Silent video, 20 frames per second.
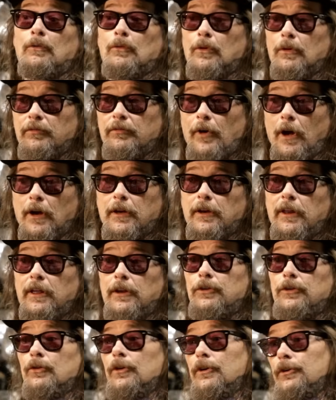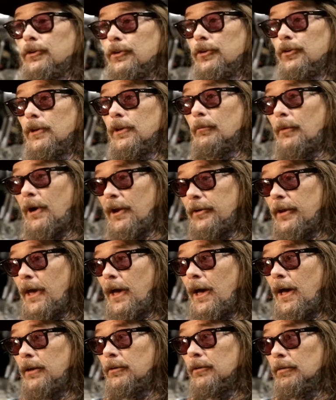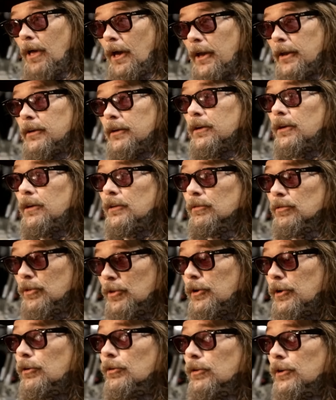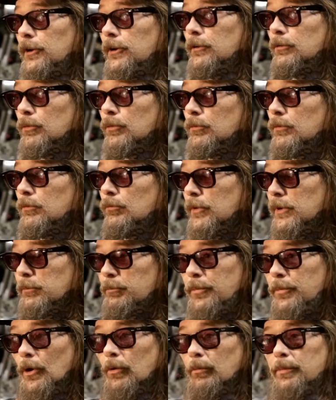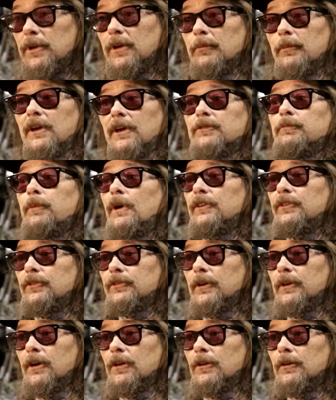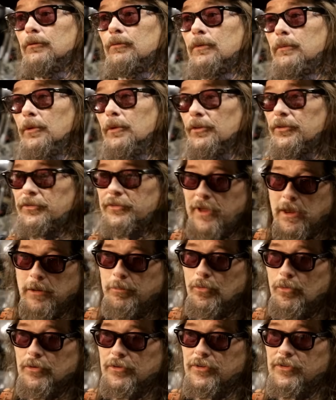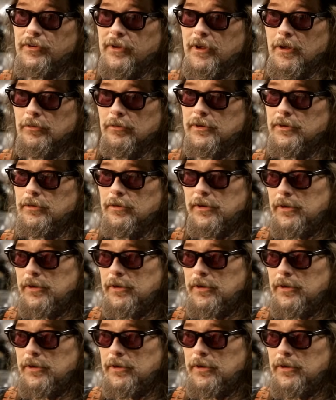were fucking into it, dude. And my dad, like, literally. We built BMX bikes together. We built skateboards together.